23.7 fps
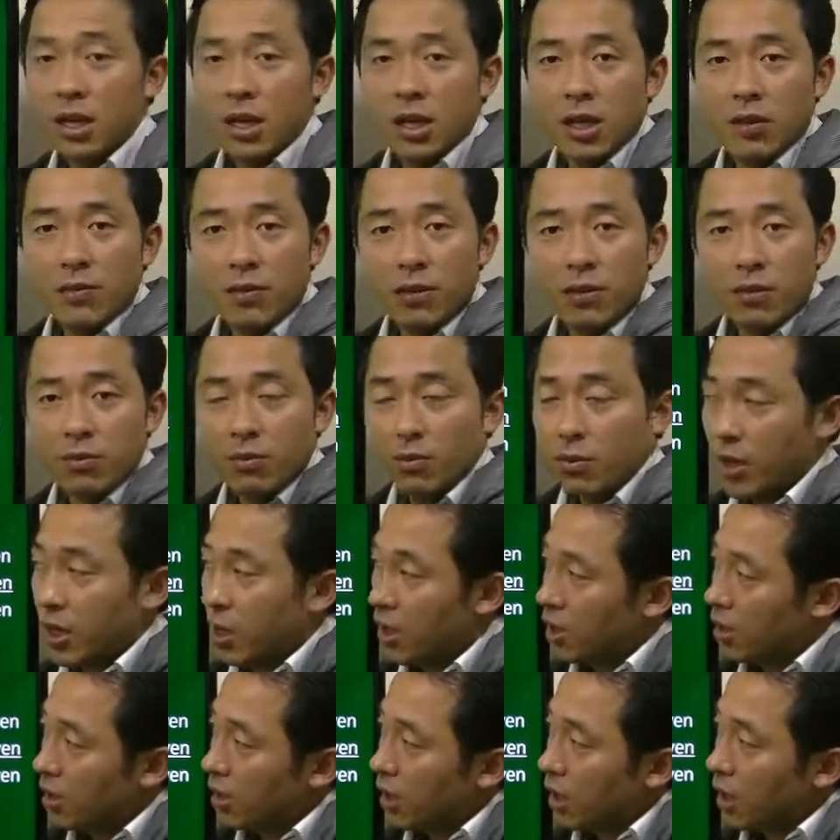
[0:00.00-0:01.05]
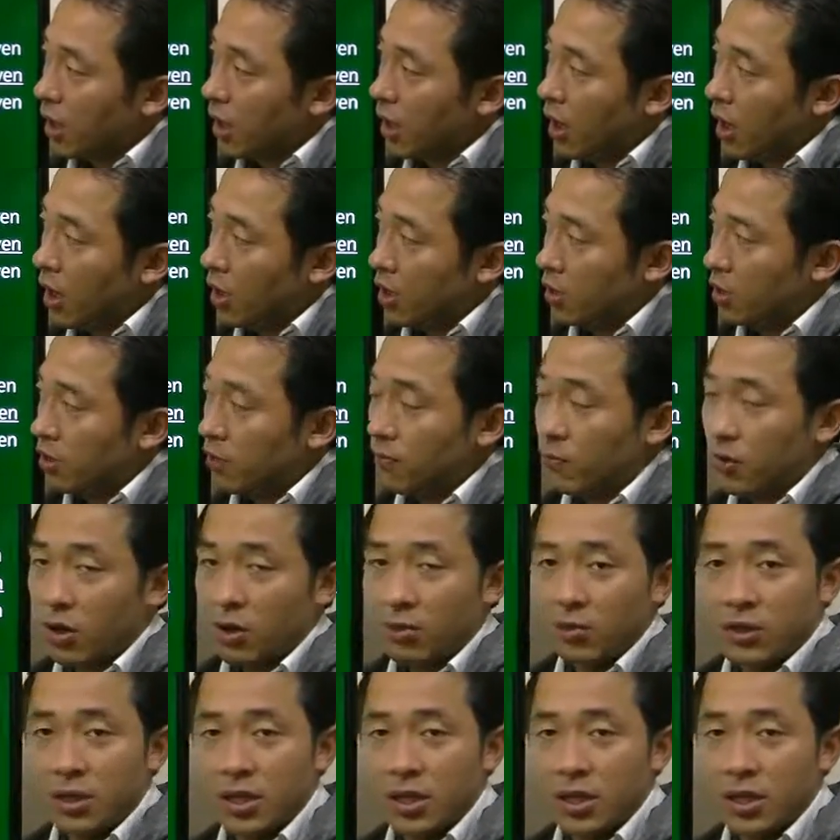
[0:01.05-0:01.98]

if you make a loss from